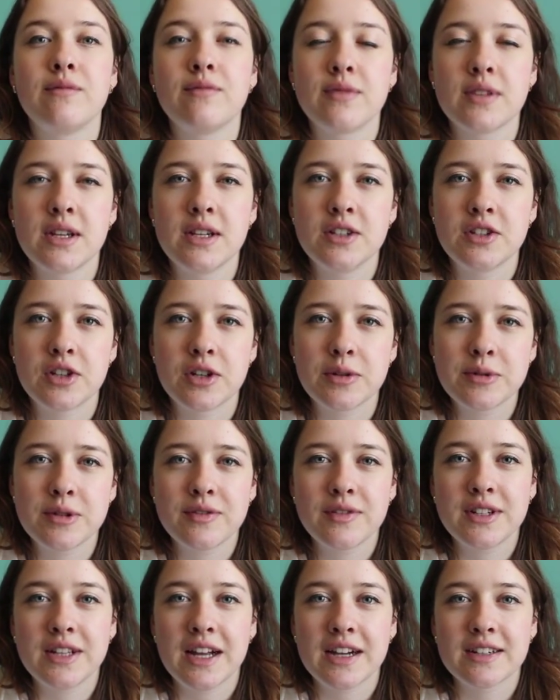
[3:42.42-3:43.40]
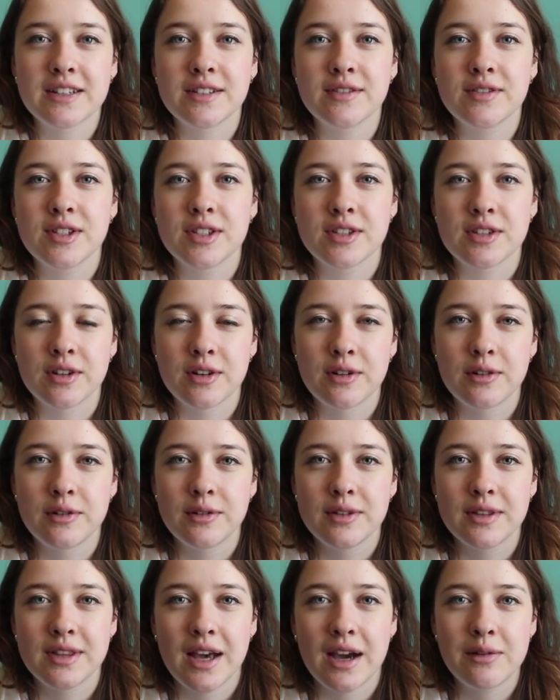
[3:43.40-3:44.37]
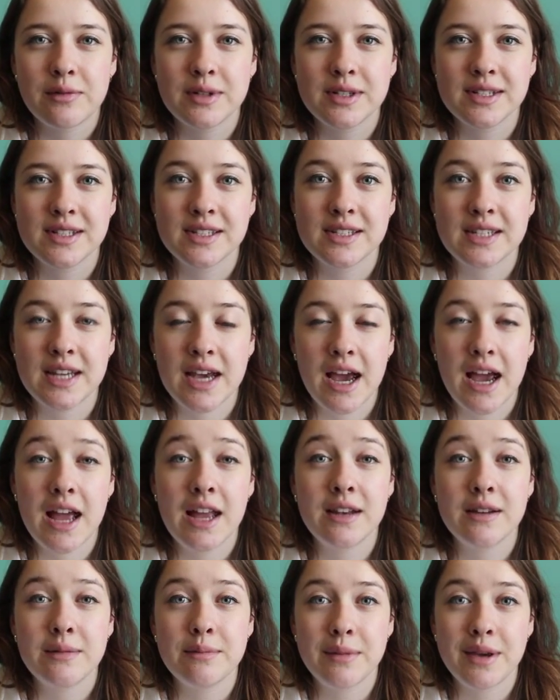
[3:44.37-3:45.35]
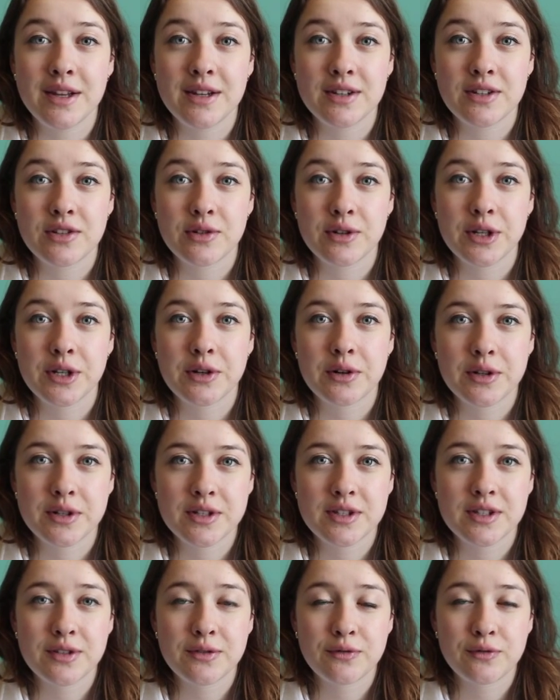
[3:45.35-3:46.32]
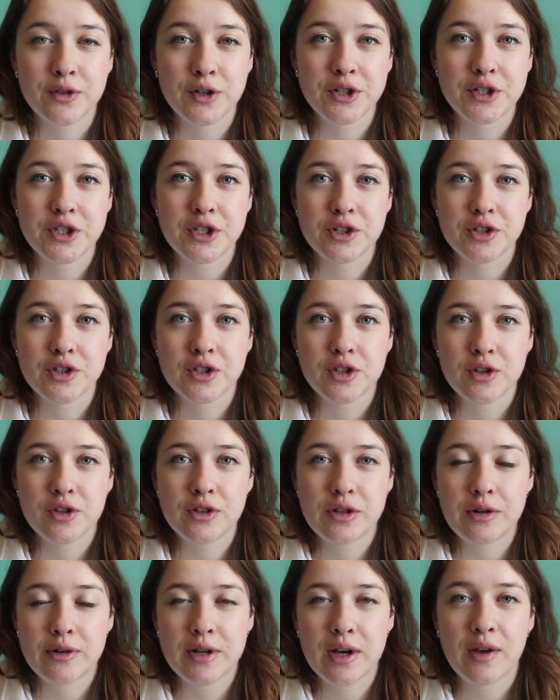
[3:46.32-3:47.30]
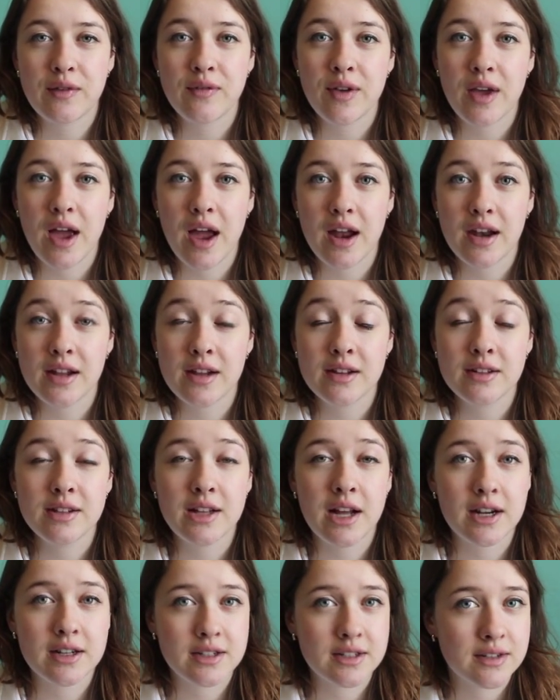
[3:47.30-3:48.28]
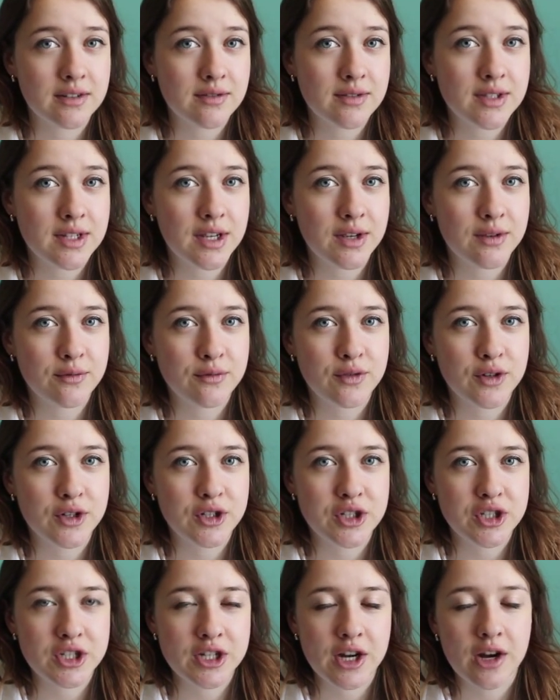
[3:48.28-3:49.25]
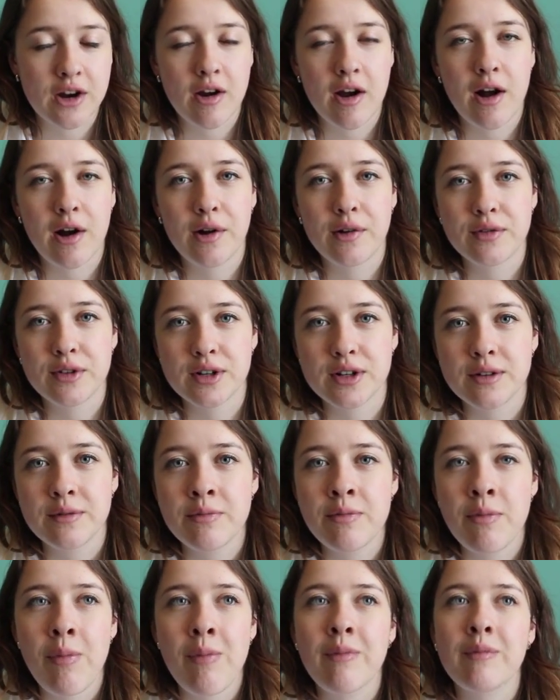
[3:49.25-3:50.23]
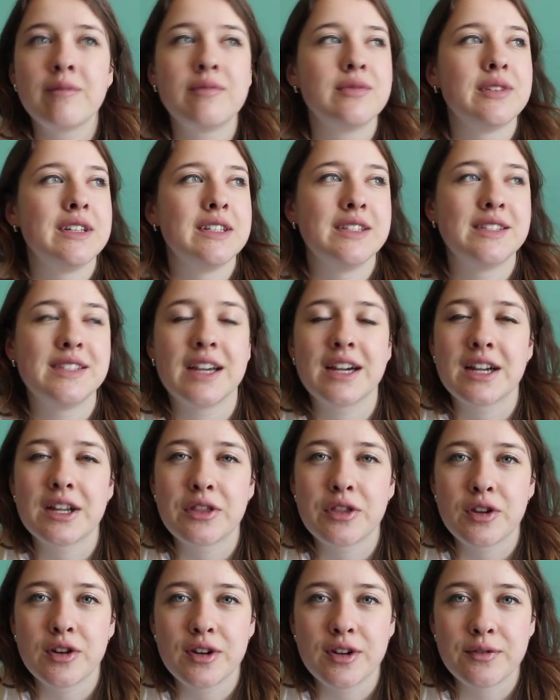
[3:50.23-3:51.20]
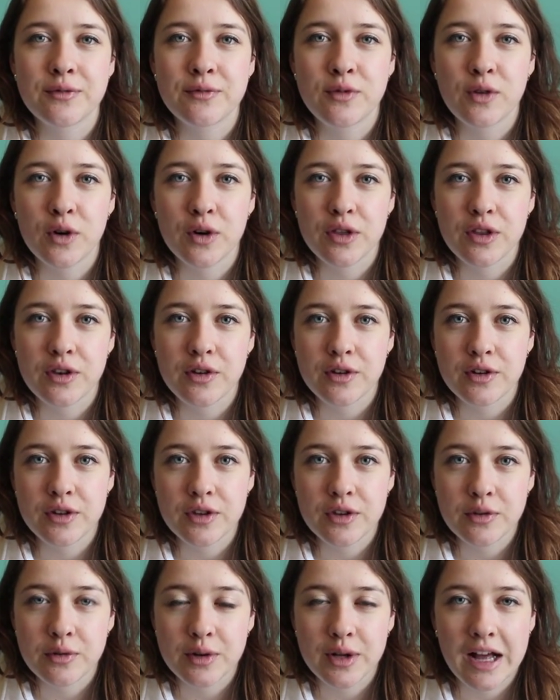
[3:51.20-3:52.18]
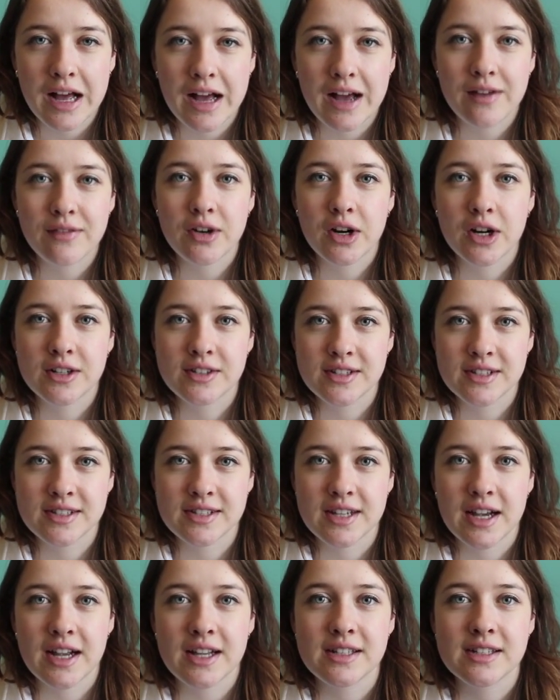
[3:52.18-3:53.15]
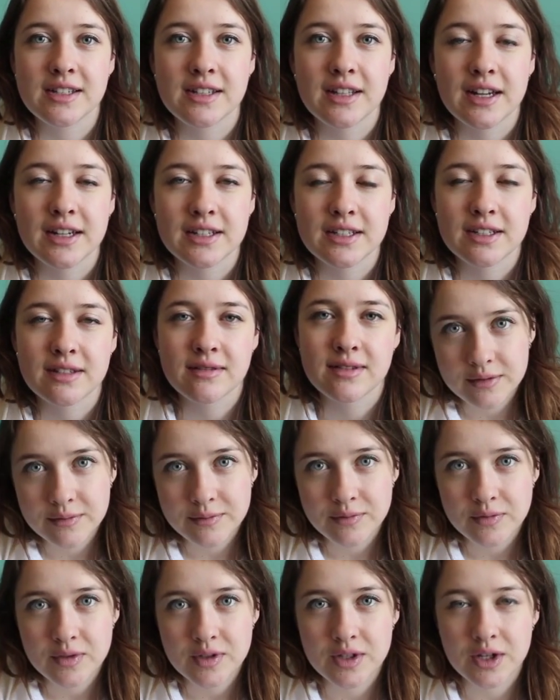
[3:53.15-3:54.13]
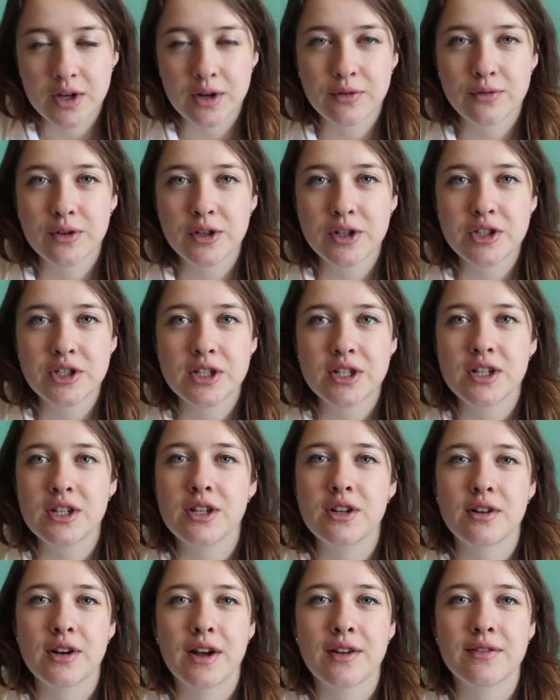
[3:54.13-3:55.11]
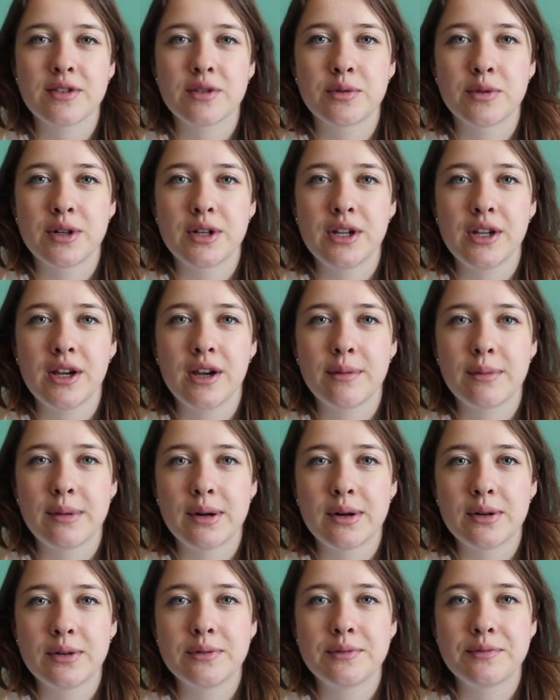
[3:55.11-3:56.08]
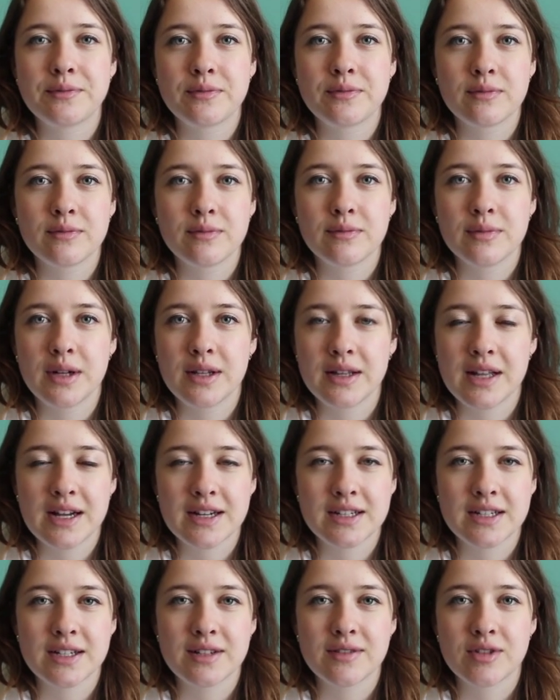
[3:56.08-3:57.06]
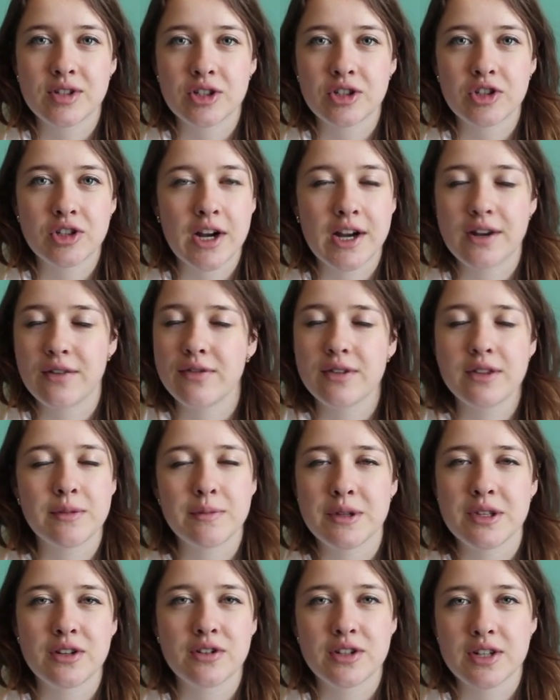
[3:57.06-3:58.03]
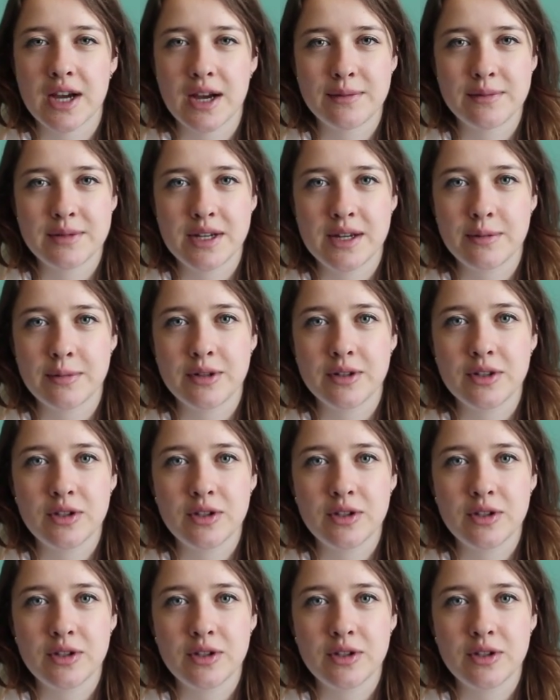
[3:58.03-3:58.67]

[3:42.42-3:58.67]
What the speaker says: In terms of electives, so that was 10 mandatory courses in first year, so you don't have any electives in first year. However, in second, third, and fourth year, you will have arts and science electives. So first year, you don't have to worry about electives or trying to fit them in your timetable.